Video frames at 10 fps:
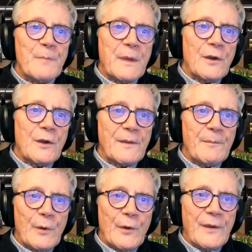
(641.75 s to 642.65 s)
because
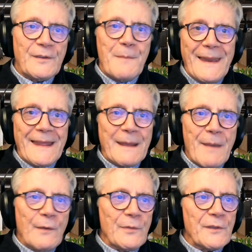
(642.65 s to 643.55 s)
employees are milling
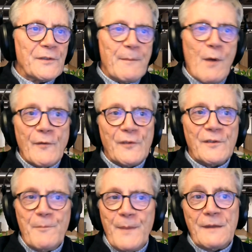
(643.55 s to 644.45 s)
about the same
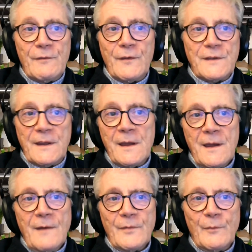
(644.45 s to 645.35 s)
office and benefiting
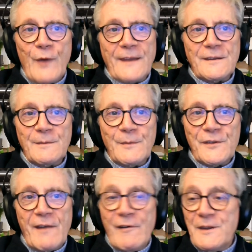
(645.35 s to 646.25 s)
from random and
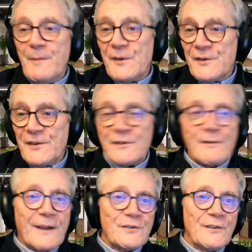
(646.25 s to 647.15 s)
serendipitous
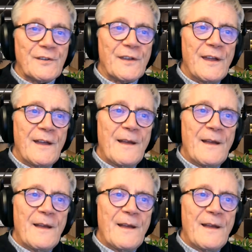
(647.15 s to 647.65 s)
interactions.